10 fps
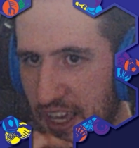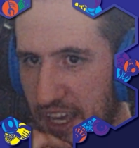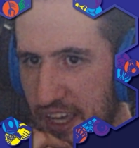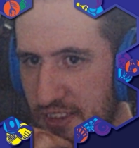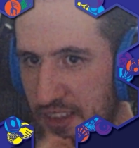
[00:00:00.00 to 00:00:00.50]

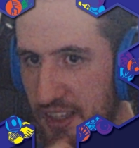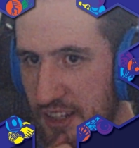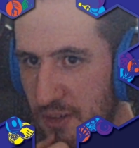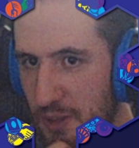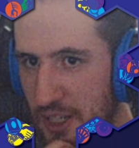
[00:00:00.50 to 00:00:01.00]
And
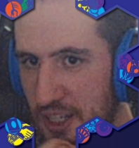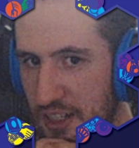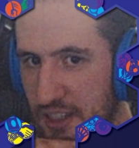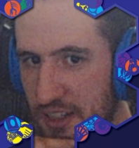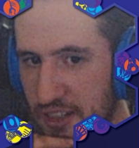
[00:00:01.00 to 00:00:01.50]
then
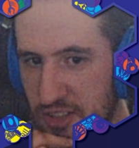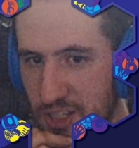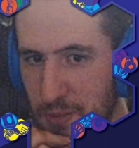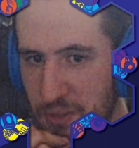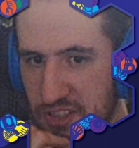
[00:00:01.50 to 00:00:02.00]
when
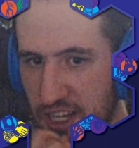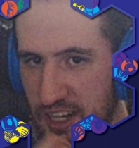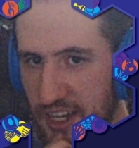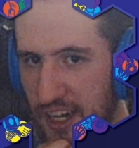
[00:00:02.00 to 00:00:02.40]
Somerset